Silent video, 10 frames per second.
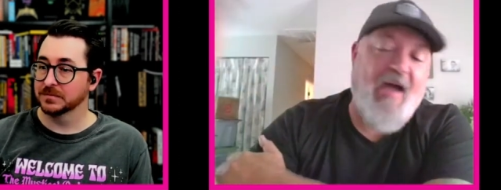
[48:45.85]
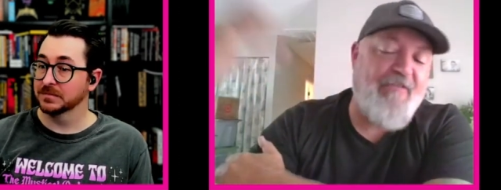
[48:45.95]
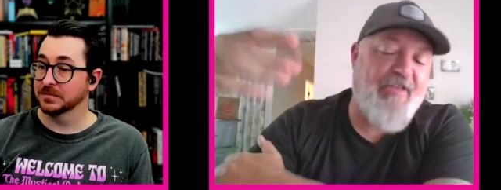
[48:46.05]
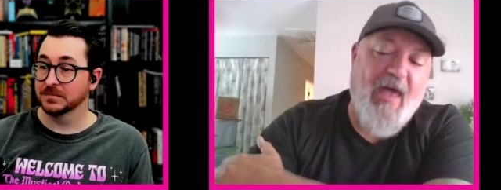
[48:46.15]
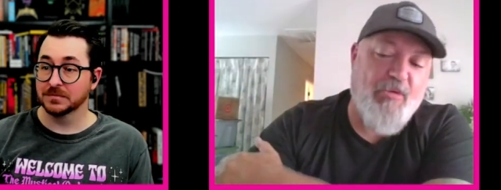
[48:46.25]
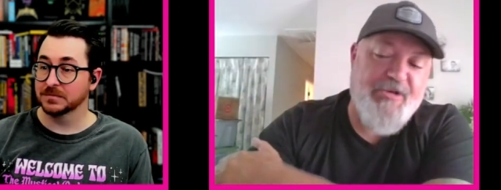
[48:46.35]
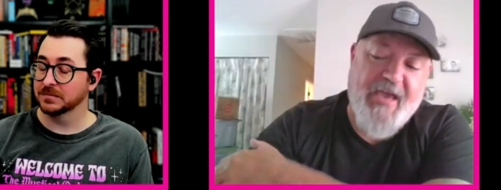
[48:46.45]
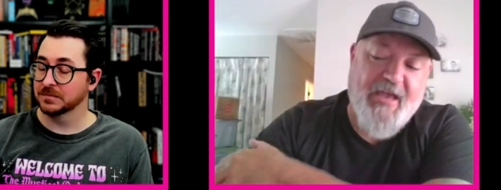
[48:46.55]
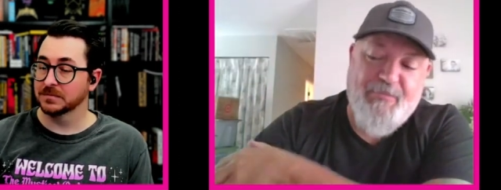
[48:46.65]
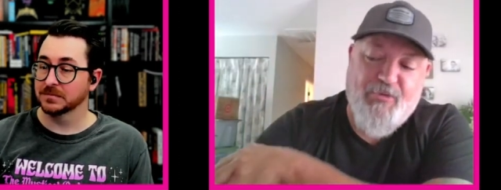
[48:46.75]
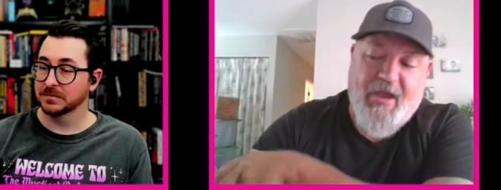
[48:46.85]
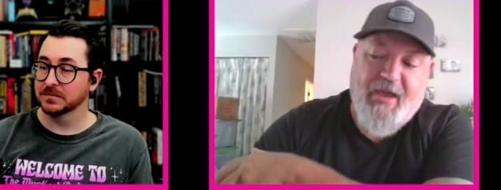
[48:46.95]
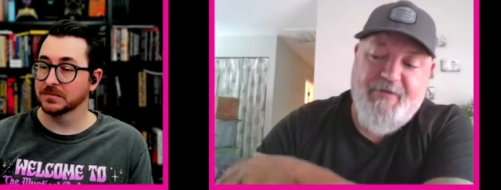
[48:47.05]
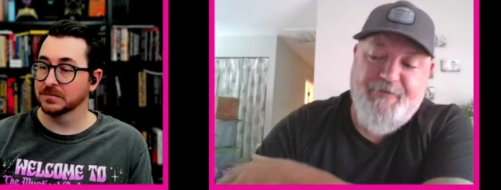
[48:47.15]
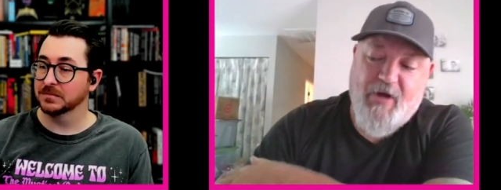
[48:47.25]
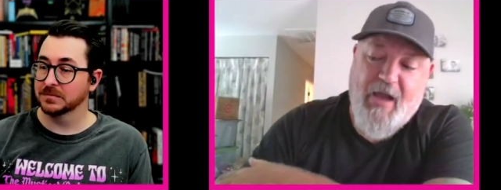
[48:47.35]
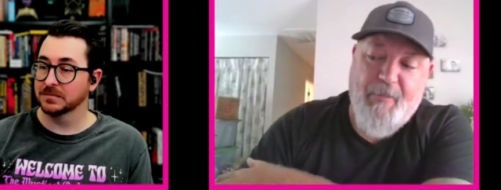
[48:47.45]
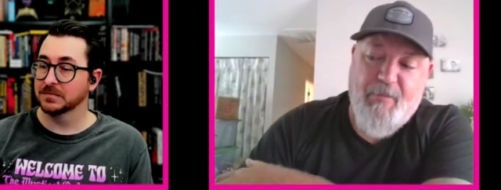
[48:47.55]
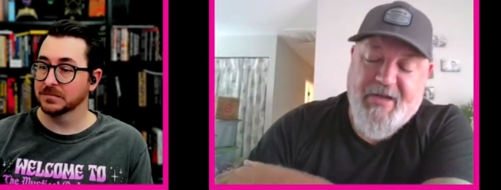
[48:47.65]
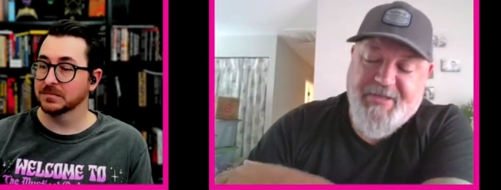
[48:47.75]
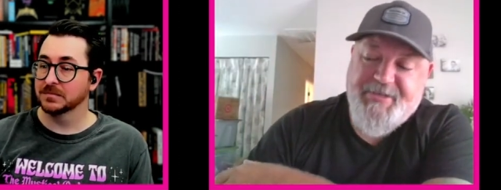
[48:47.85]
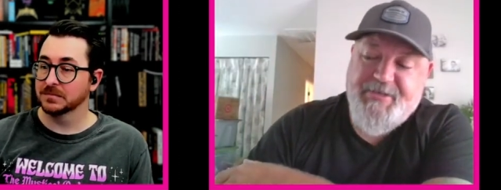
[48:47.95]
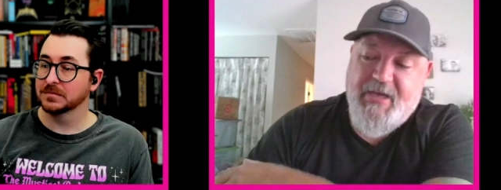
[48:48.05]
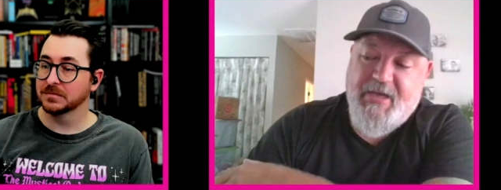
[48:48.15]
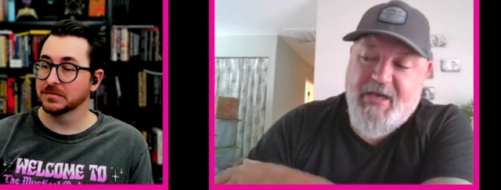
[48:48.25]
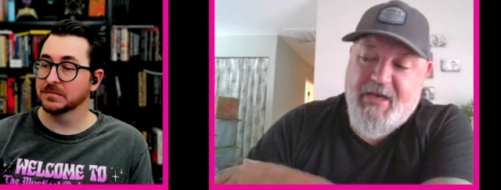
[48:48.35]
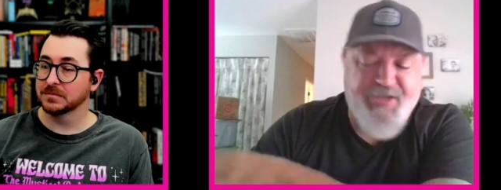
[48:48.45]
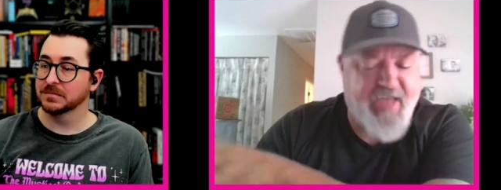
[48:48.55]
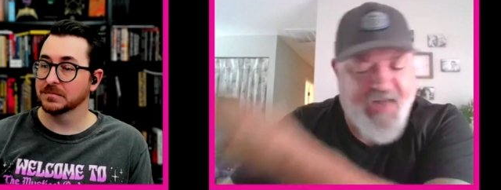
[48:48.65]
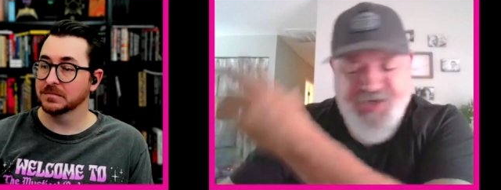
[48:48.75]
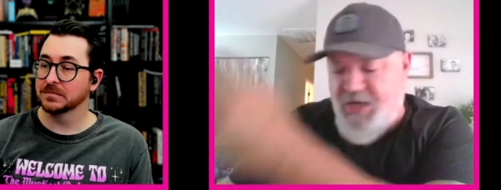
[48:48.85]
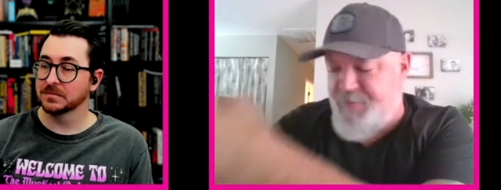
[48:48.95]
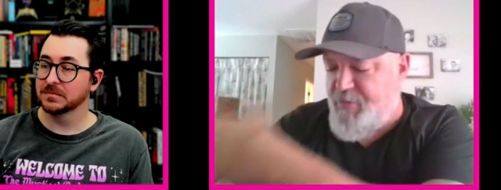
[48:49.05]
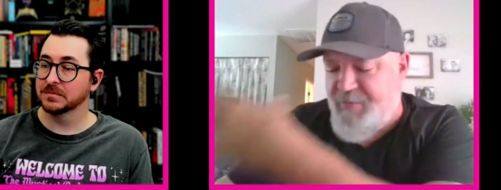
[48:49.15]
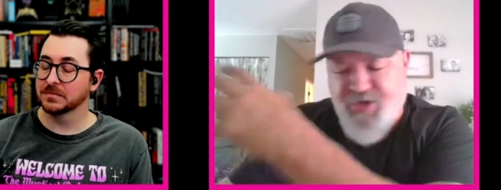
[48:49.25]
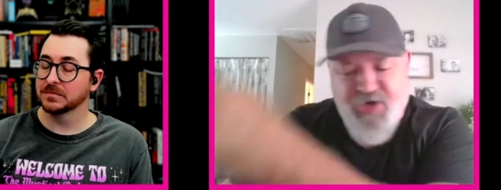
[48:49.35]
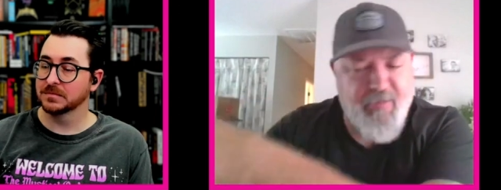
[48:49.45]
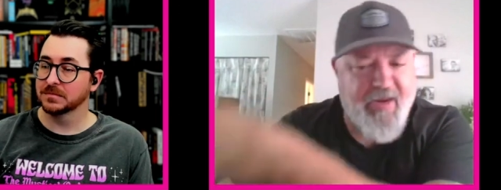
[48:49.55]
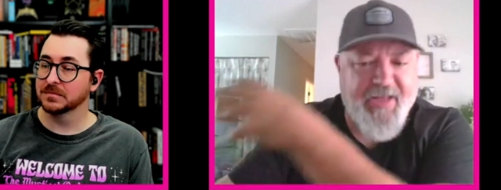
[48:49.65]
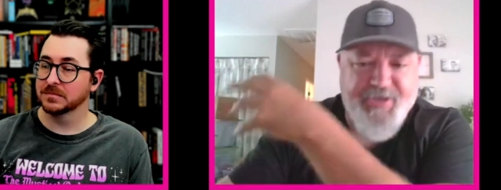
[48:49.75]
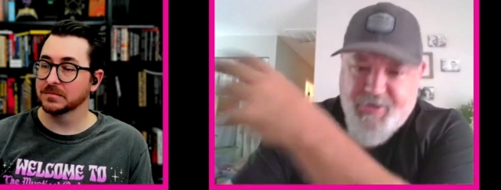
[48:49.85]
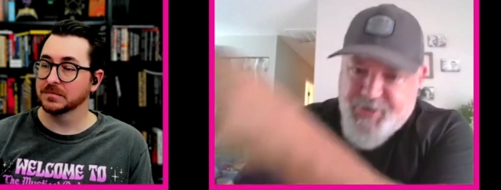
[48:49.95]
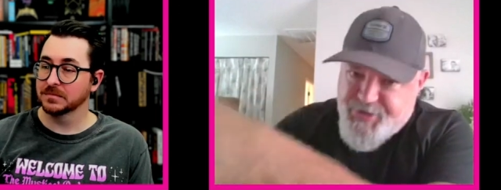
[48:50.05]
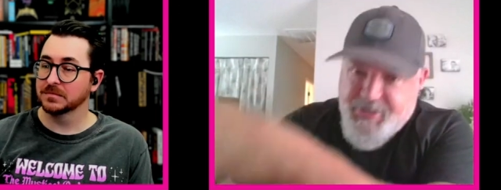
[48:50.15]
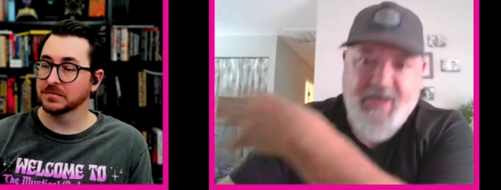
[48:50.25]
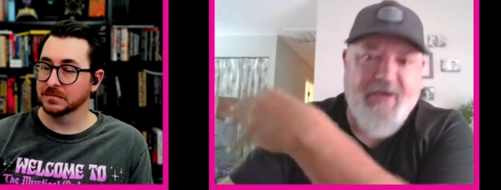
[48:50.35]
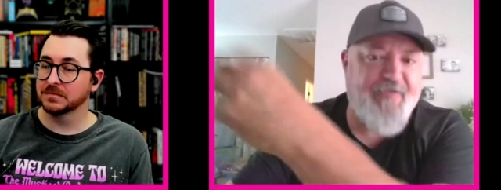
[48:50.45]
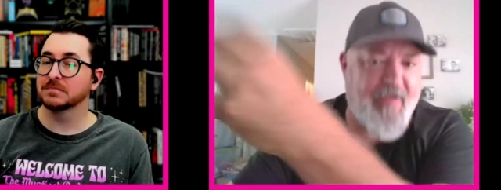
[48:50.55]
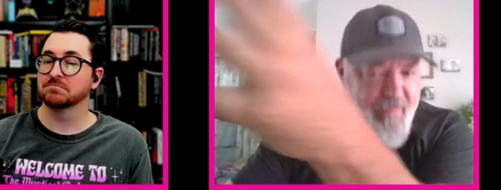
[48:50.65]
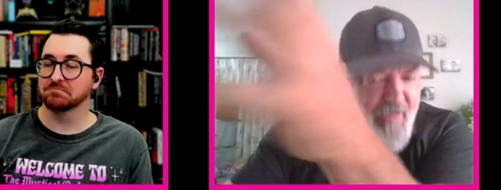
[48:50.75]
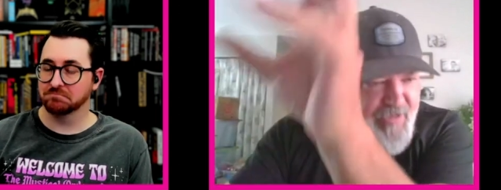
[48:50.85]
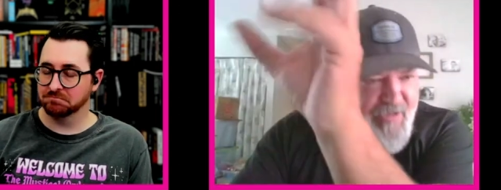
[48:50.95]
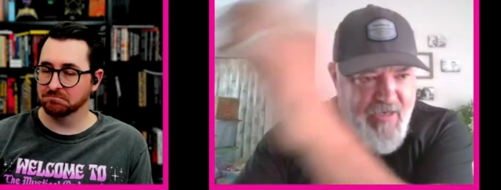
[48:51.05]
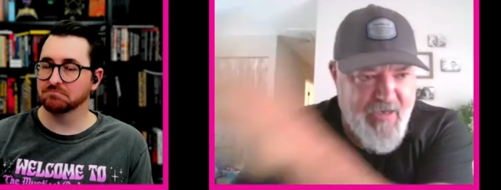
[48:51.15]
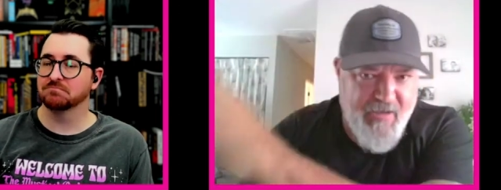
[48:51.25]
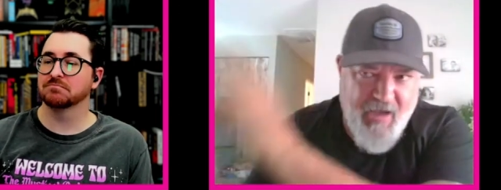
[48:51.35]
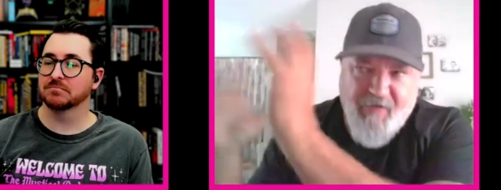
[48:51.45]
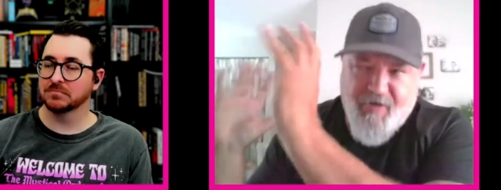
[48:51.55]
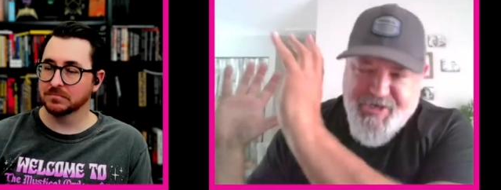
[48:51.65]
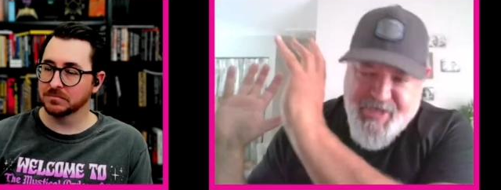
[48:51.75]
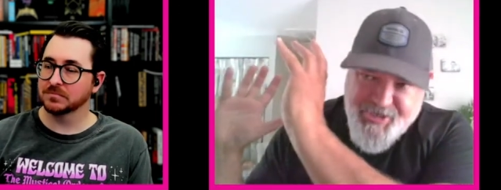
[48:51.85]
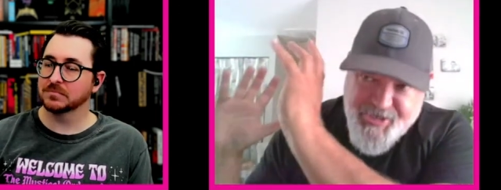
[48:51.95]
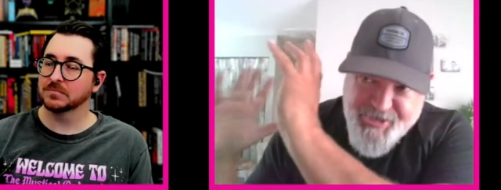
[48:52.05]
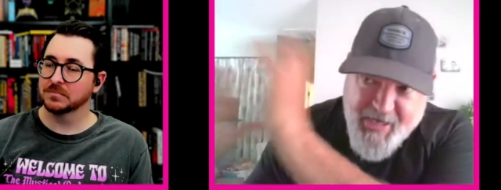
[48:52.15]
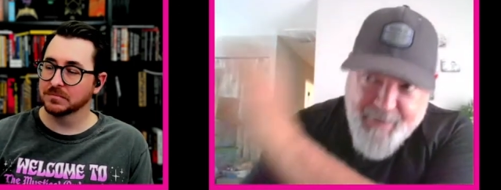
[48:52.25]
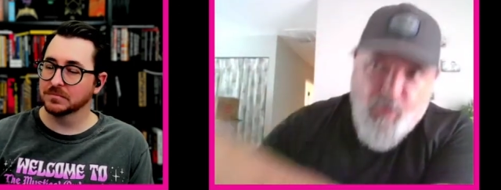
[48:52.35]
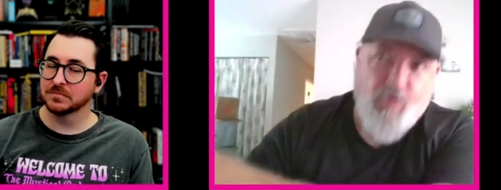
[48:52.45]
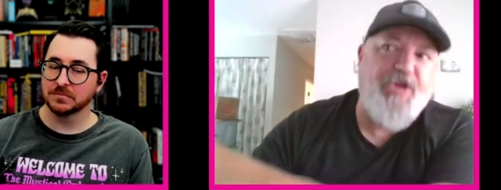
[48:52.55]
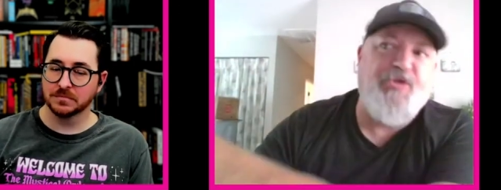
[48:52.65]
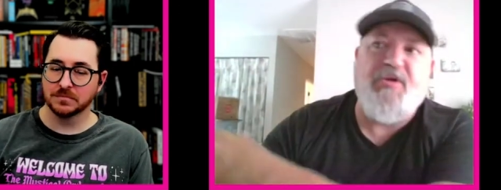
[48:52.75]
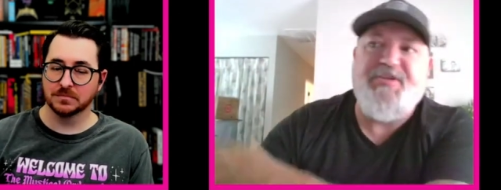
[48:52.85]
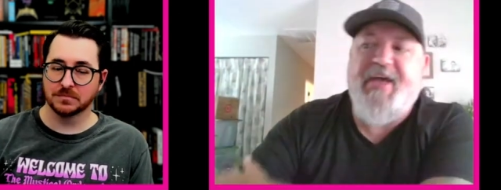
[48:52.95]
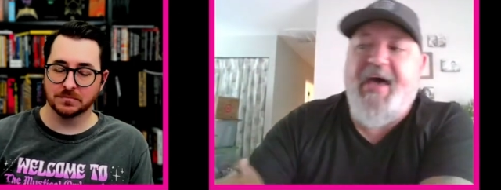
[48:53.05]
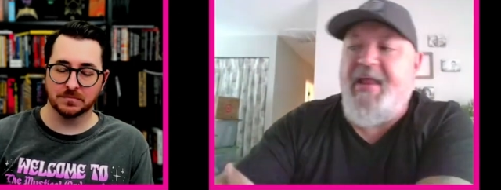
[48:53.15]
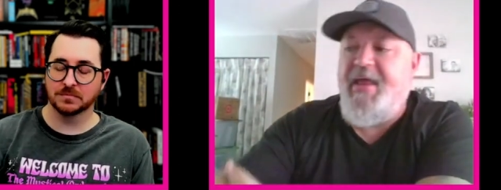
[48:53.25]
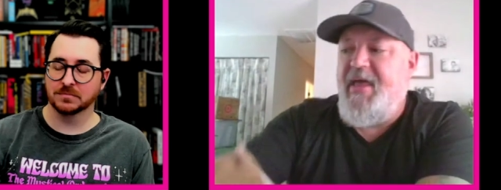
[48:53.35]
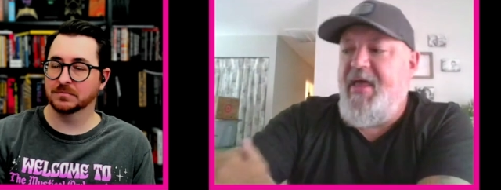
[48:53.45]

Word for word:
Speaker 1: After that, we're taking a break for a couple months, uh, just catching up on make sure everybody gets all their stuff and everything's all our attention's kind of pointed towards that.